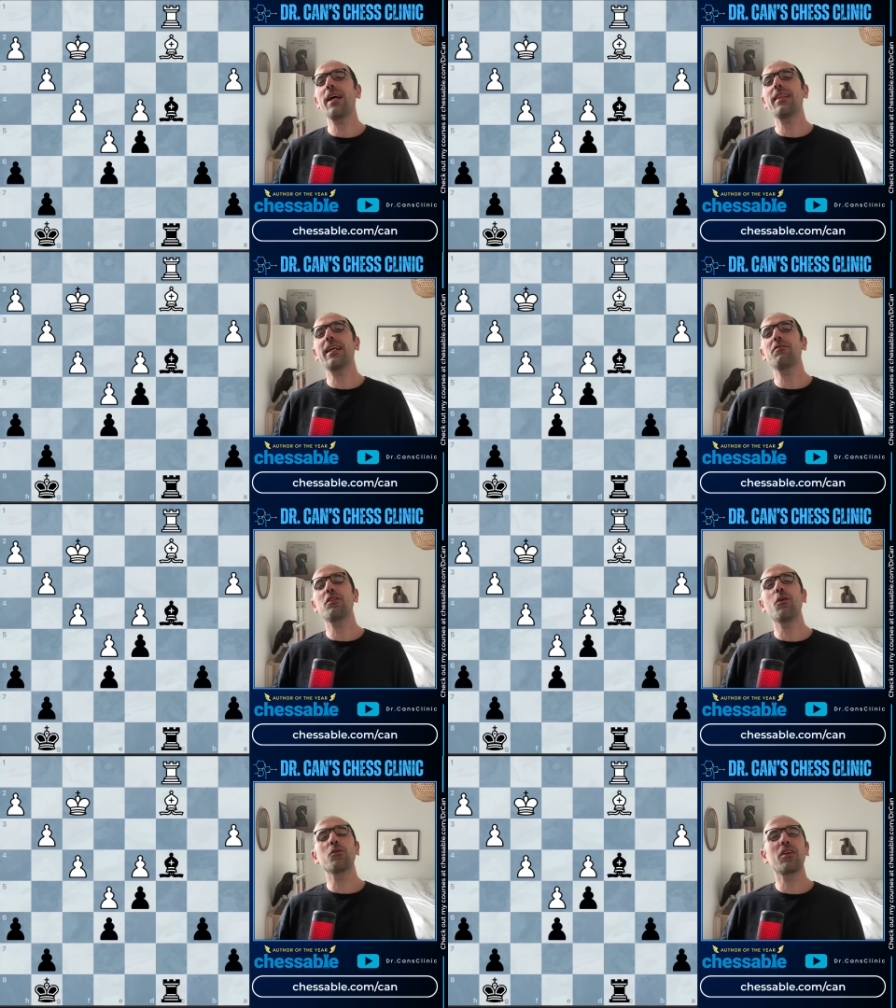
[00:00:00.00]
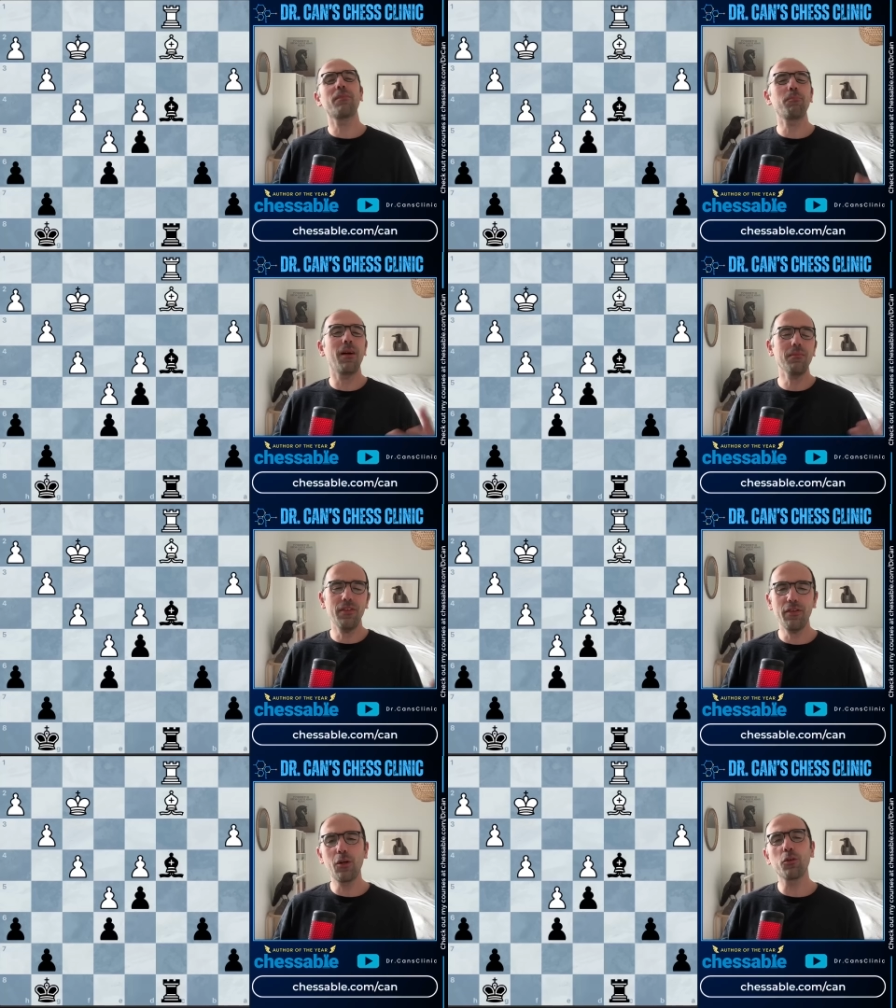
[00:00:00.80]
Like if you go to if
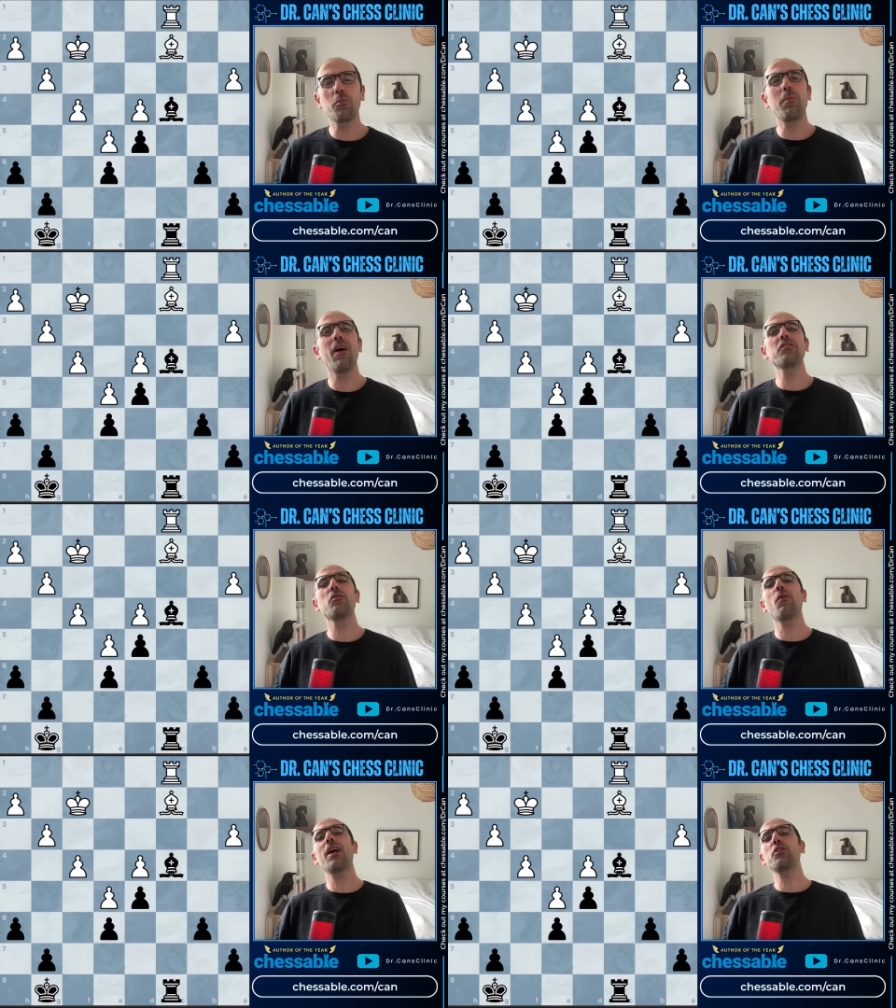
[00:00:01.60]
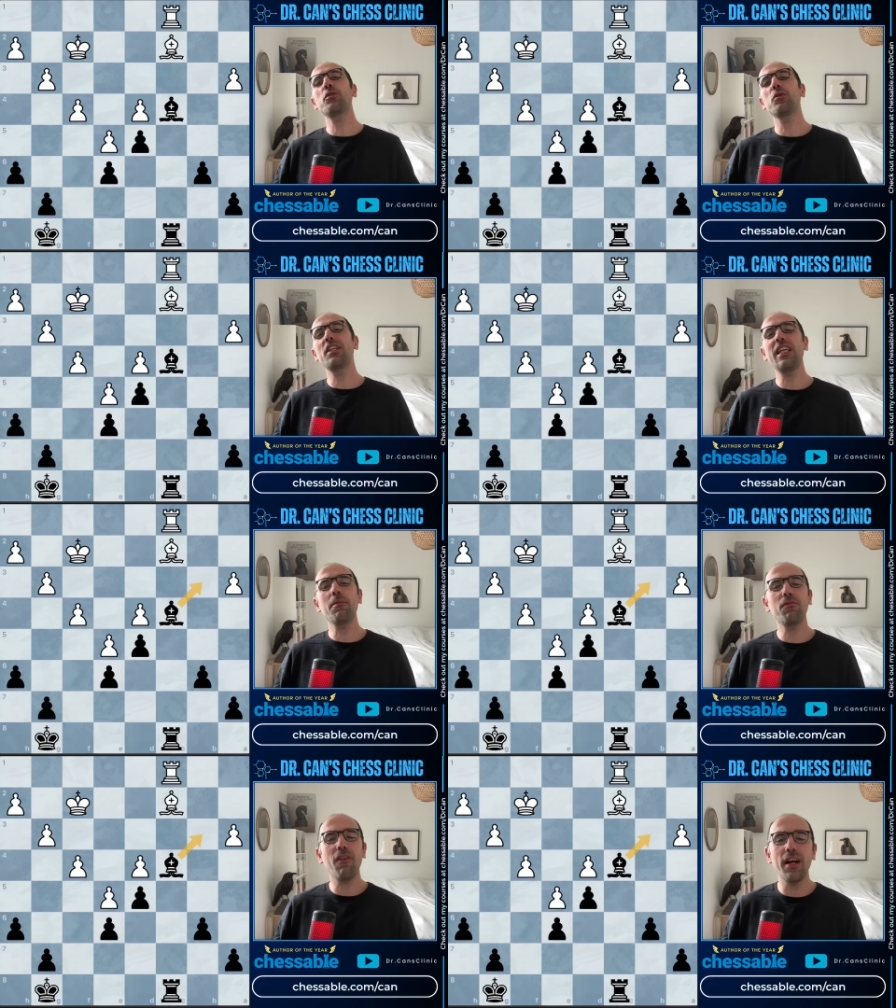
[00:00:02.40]
you go to Puzzle Rush, you
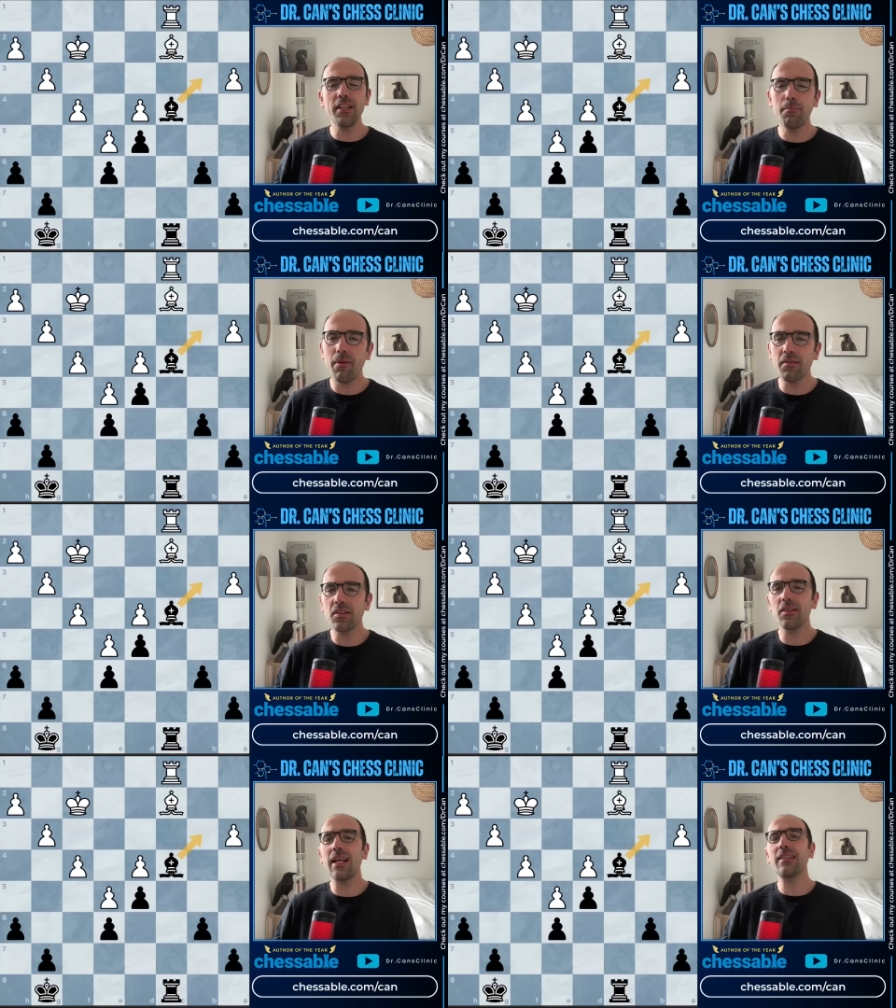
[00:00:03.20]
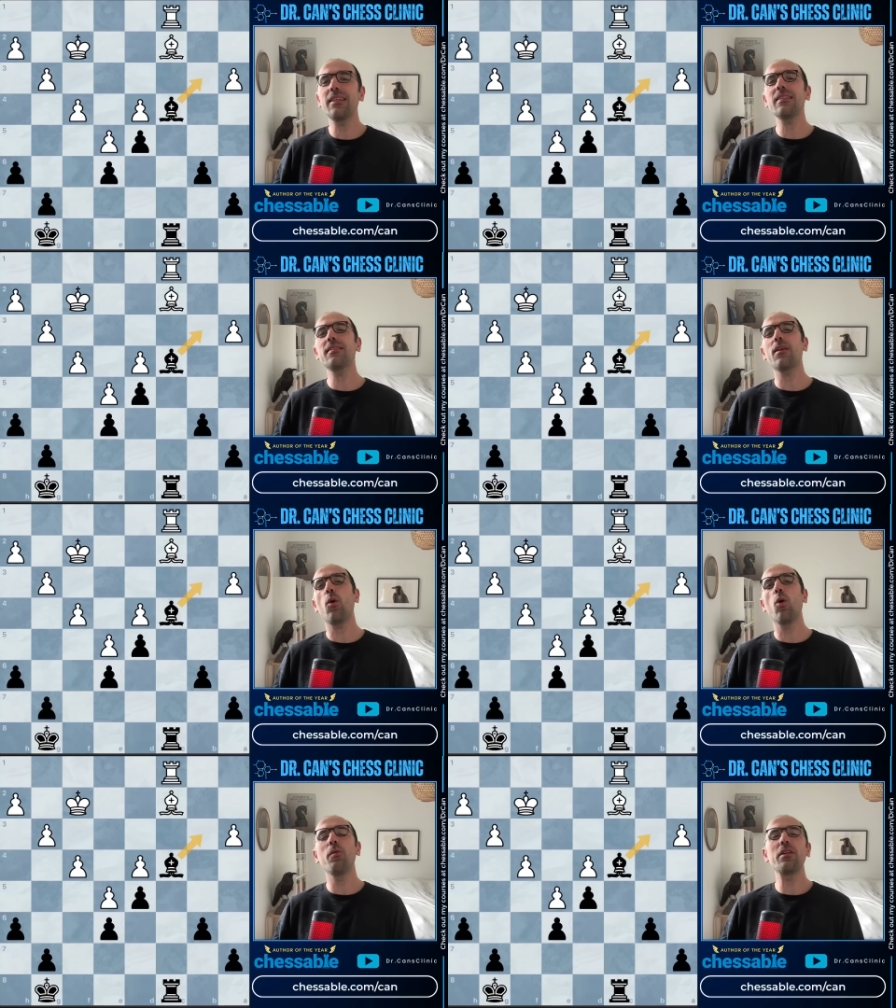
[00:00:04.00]
keep finding puzzles like this that
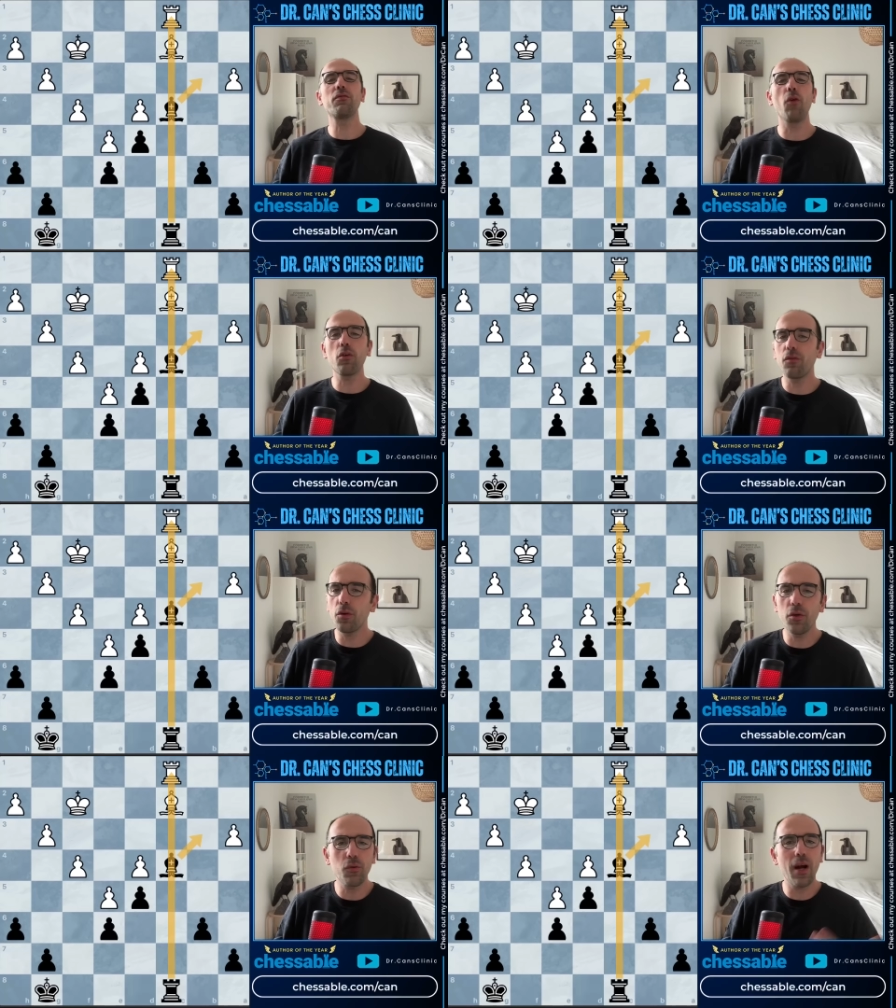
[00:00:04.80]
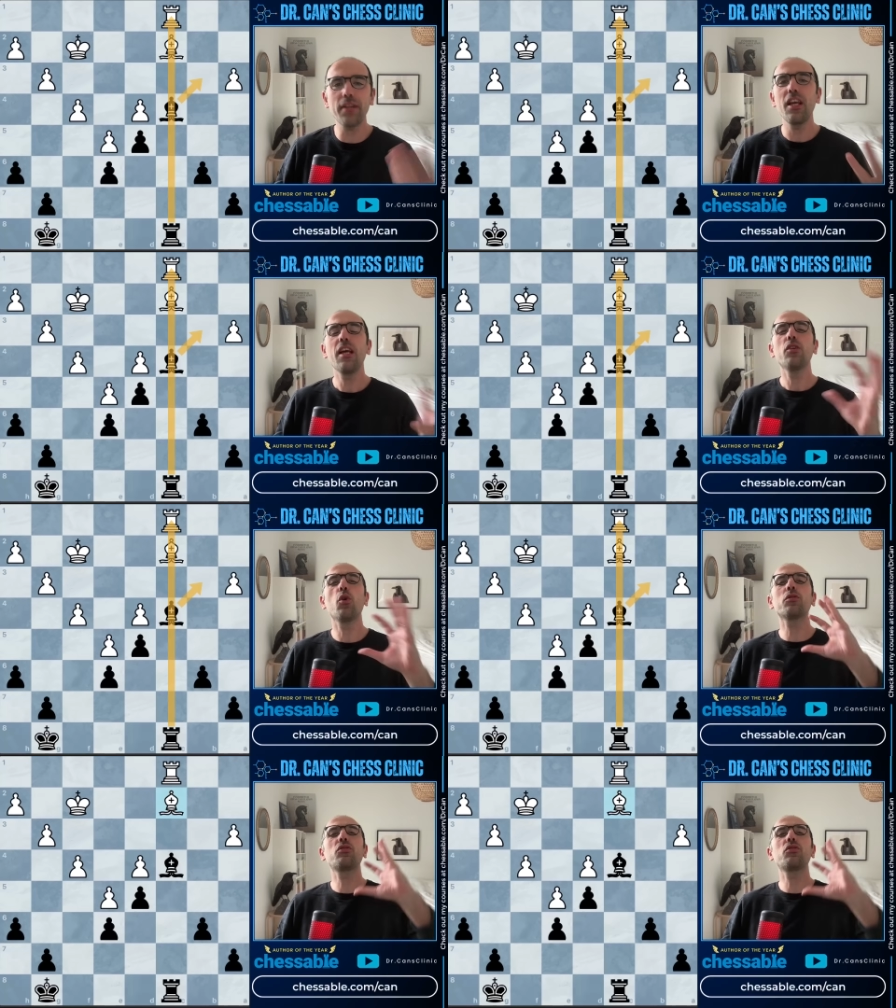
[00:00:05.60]
always work for you, right? You're